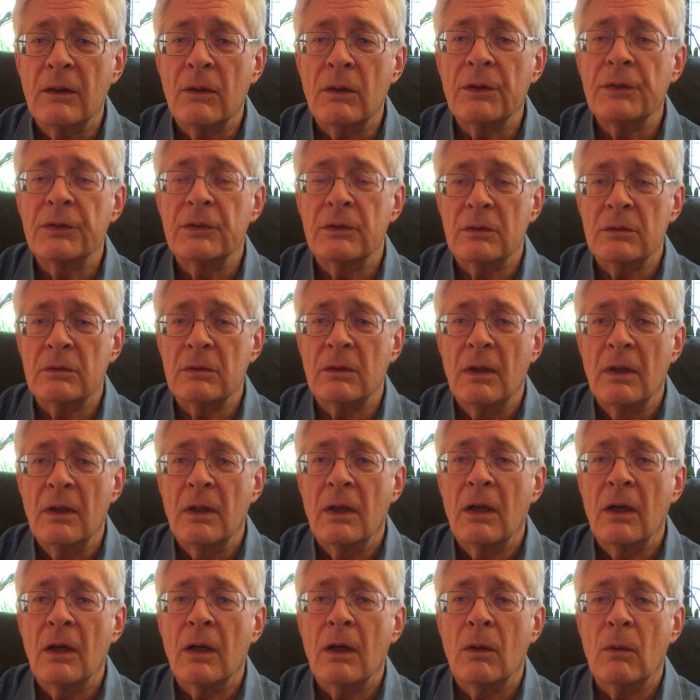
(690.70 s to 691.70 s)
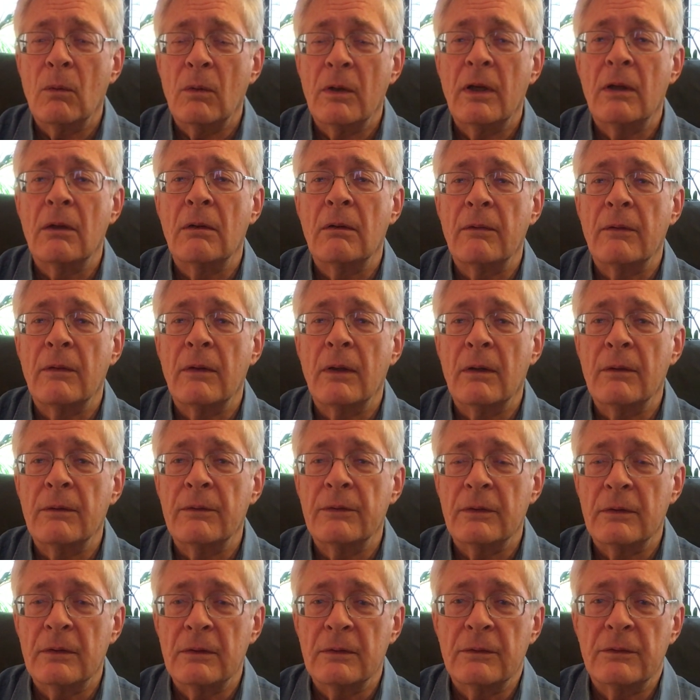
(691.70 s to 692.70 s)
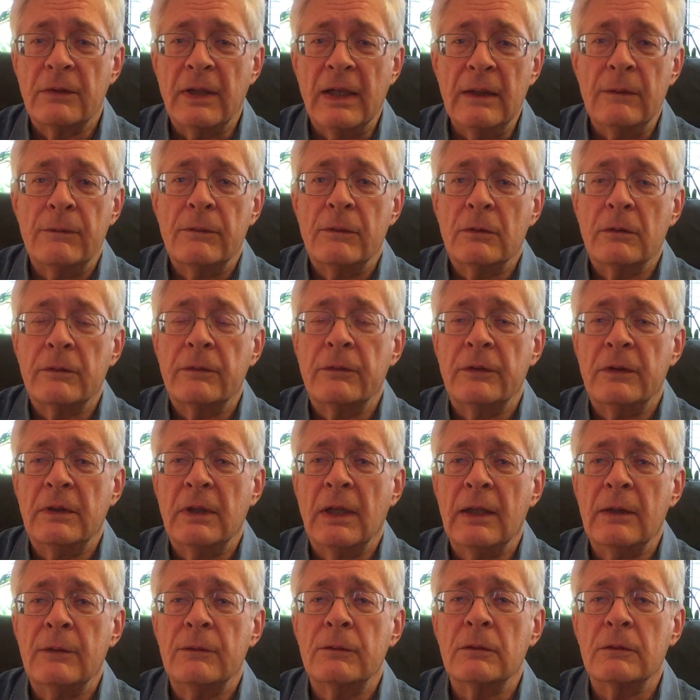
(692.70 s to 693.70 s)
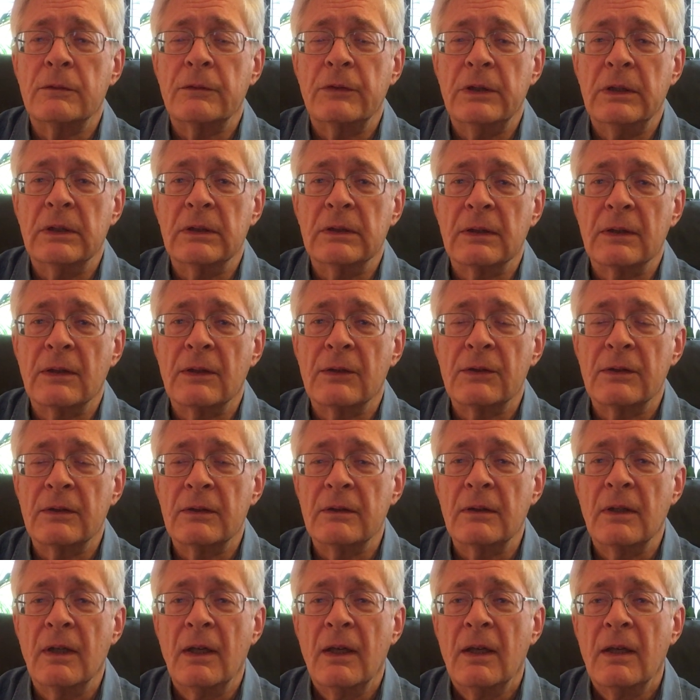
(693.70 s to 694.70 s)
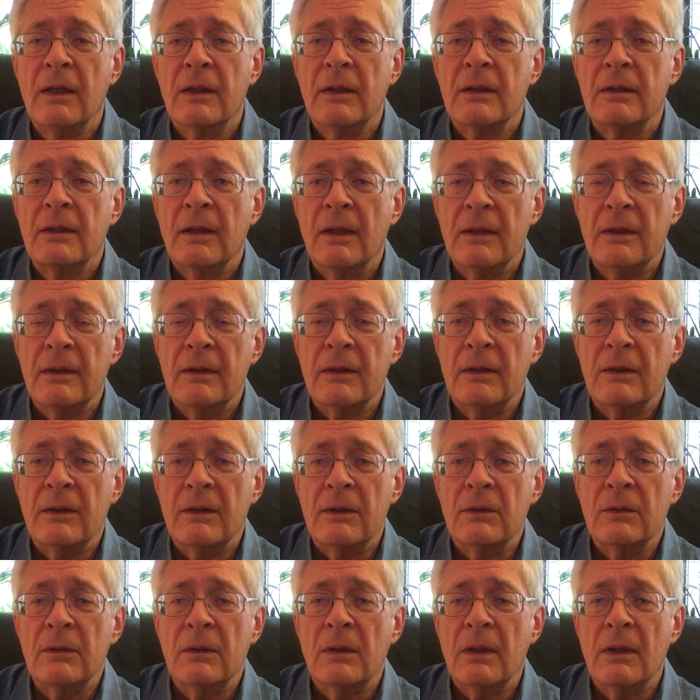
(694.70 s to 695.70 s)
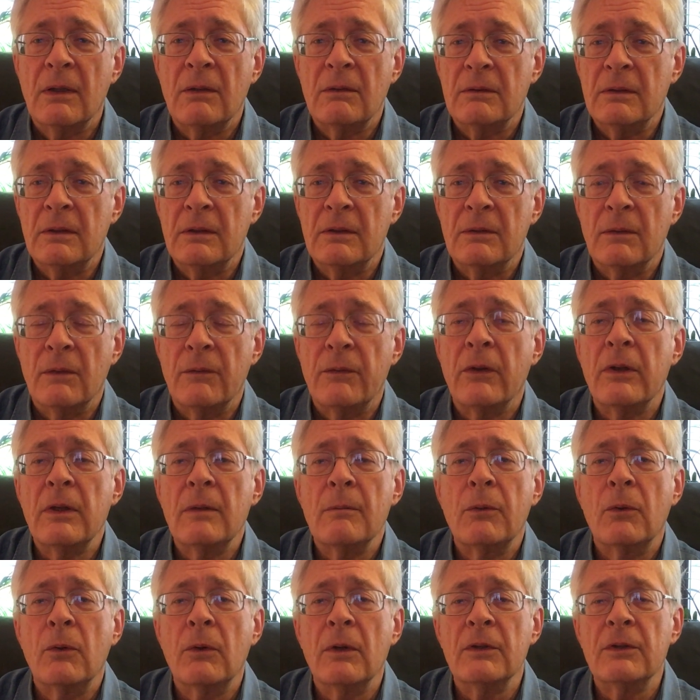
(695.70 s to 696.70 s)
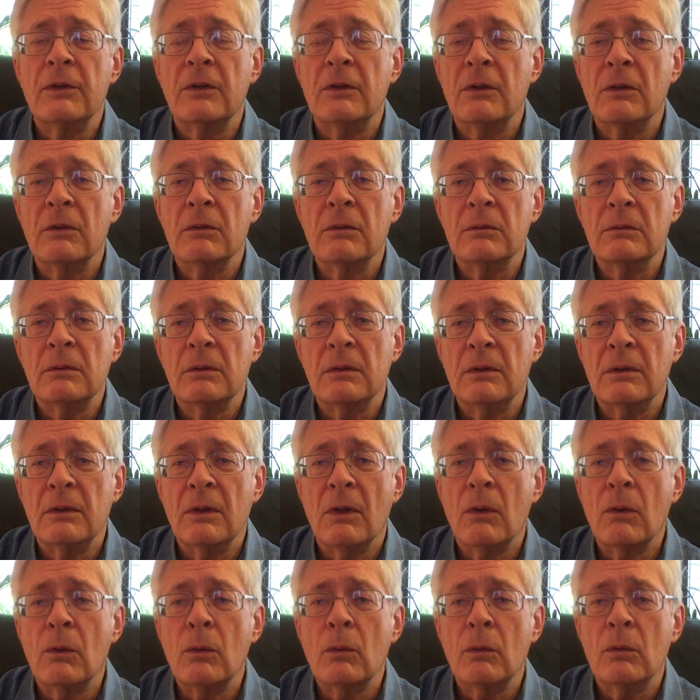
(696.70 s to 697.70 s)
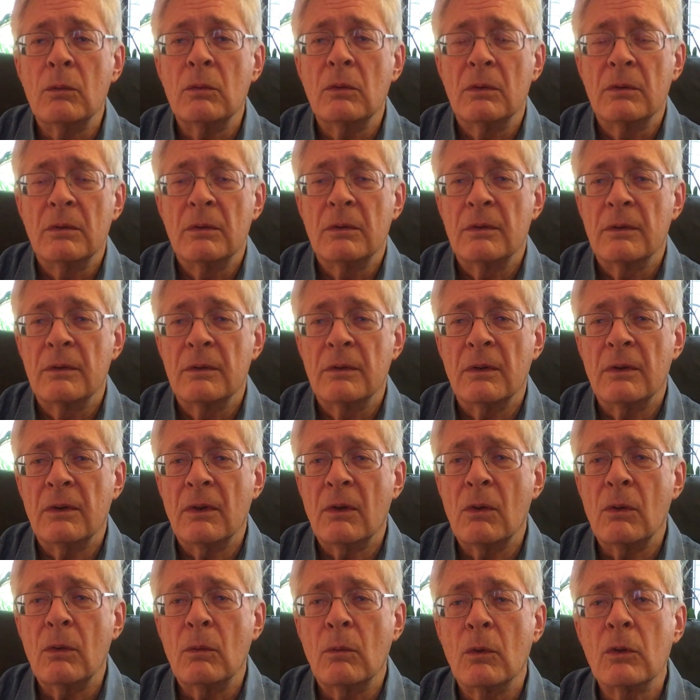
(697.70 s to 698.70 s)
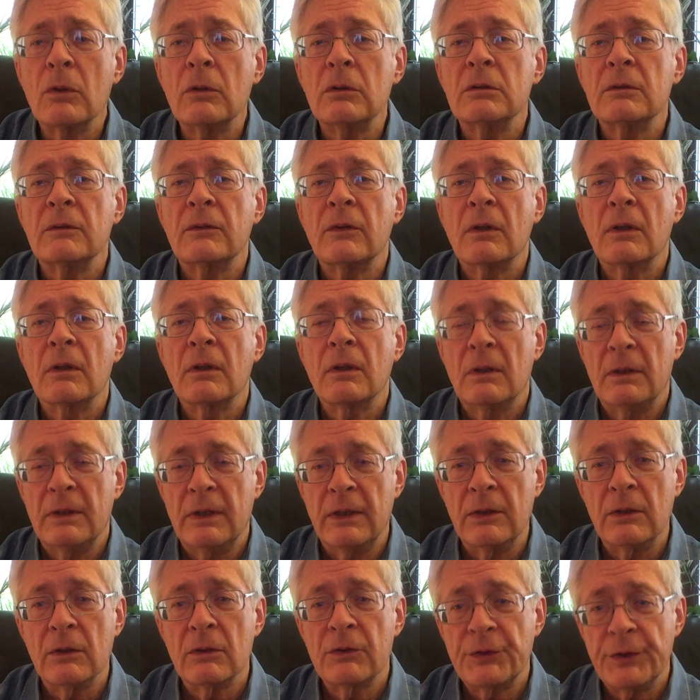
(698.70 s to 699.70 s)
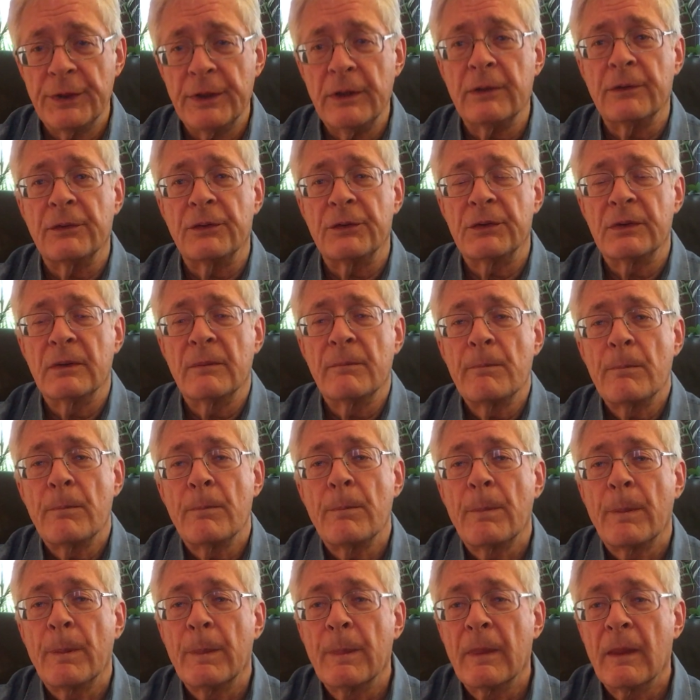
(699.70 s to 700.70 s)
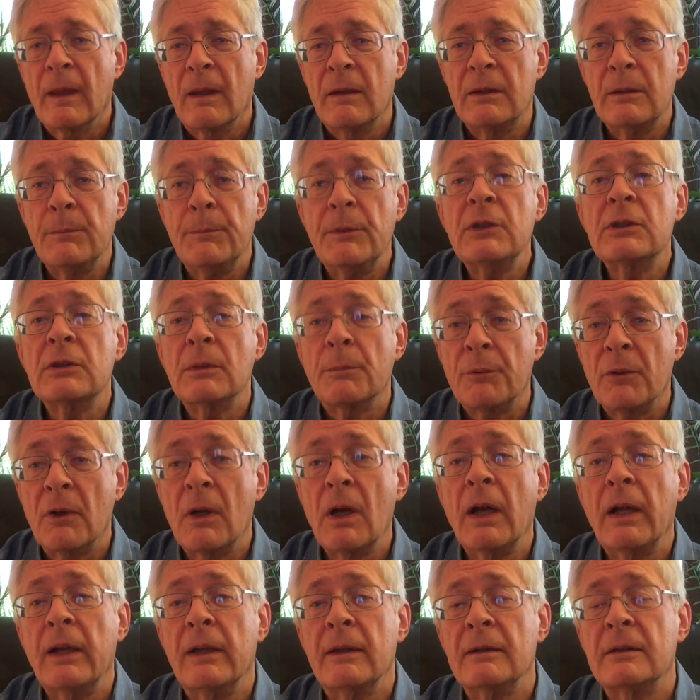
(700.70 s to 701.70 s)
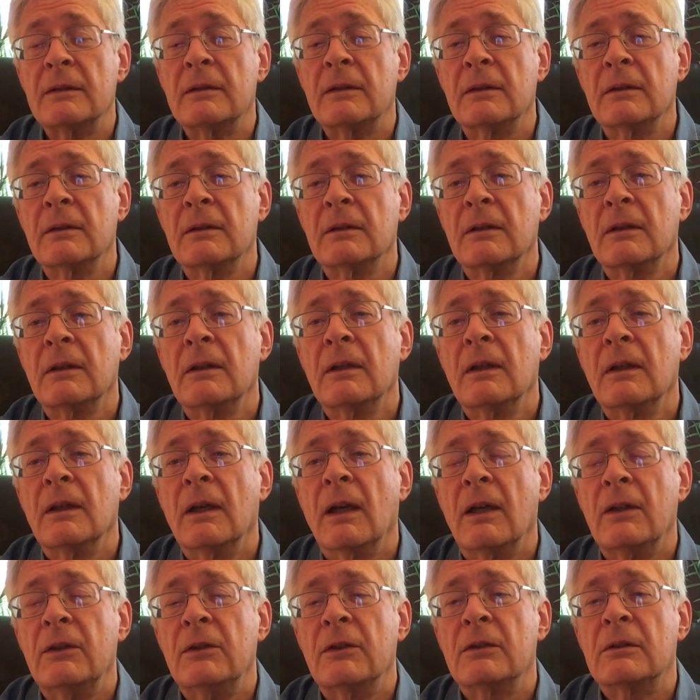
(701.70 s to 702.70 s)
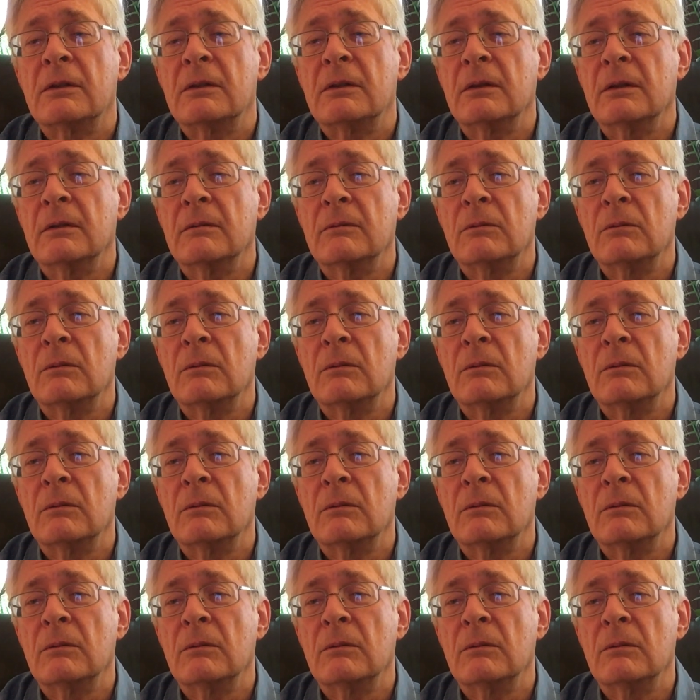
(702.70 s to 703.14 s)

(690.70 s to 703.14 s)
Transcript: also aware of hateful feelings. And it's very important to know the whole world of our inner selves, to be surprised. I just